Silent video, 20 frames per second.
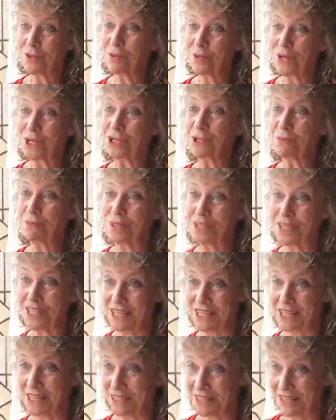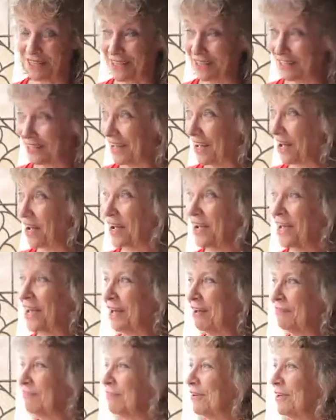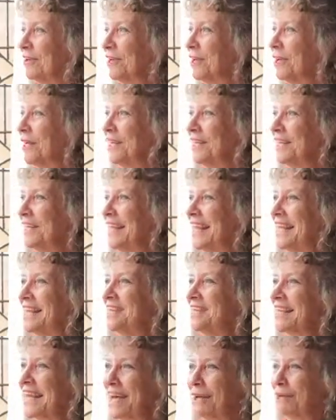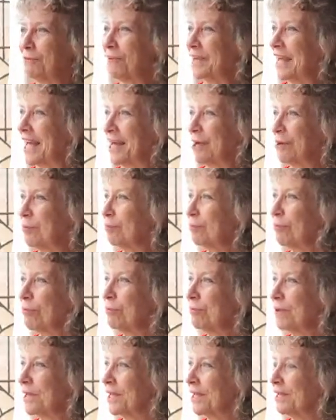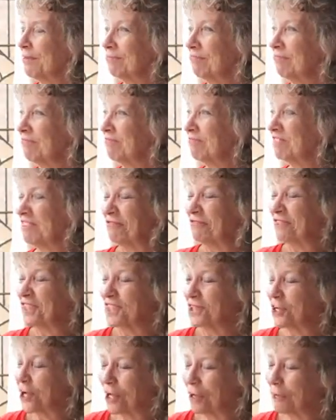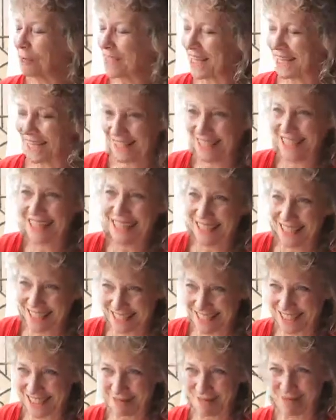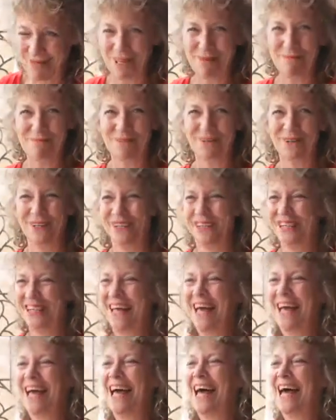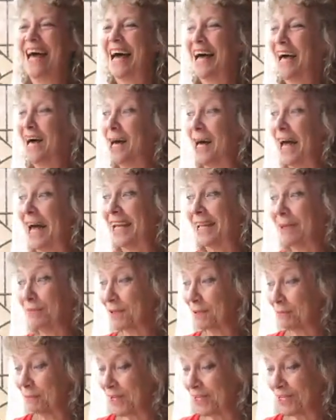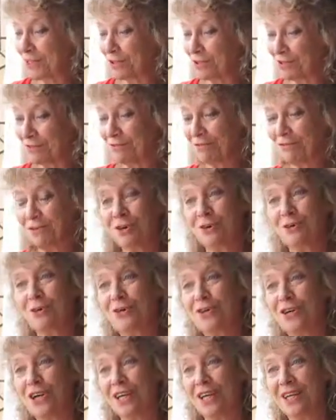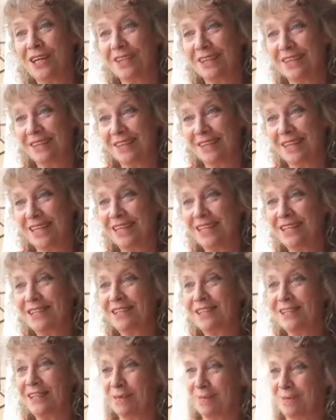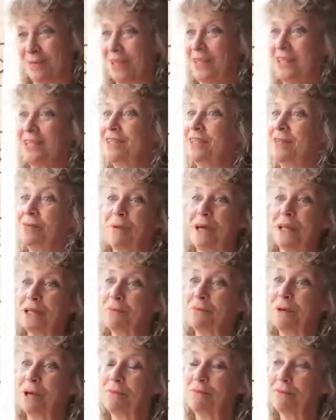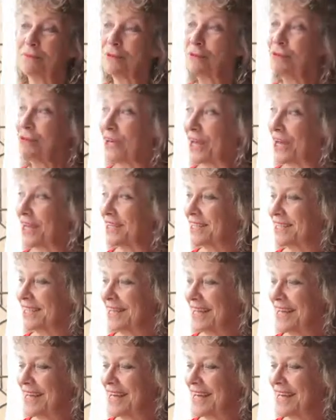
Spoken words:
and the Witch in particular I have lent out now probably 50 times at least to people. And it was my sort of entree into the pantomime through that.